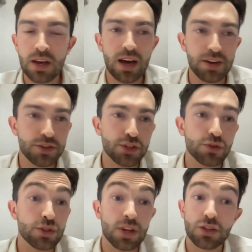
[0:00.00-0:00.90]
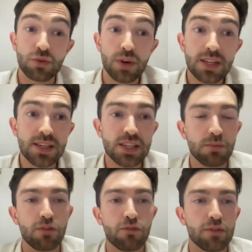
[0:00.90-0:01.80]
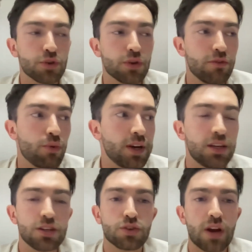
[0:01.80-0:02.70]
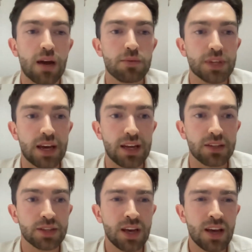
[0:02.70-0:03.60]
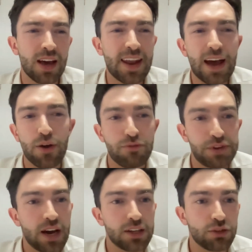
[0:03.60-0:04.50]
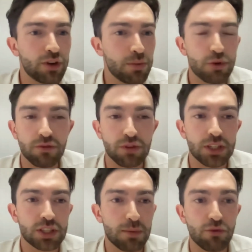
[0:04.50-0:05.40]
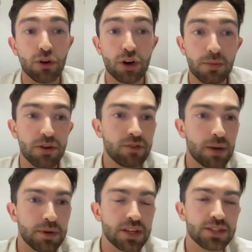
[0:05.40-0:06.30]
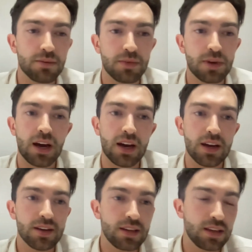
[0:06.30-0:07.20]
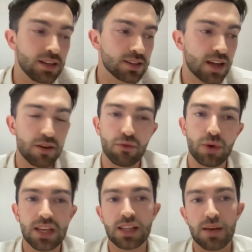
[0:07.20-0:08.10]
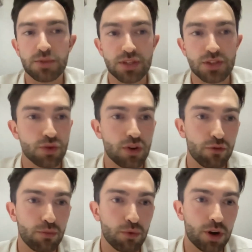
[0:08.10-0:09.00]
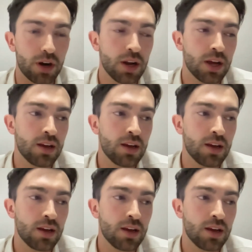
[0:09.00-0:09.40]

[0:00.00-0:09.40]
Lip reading: And it's also his criticism of sort of what he describes as an out-of-touch, very privileged type of urban feminism, instead of what he claims is a sort of more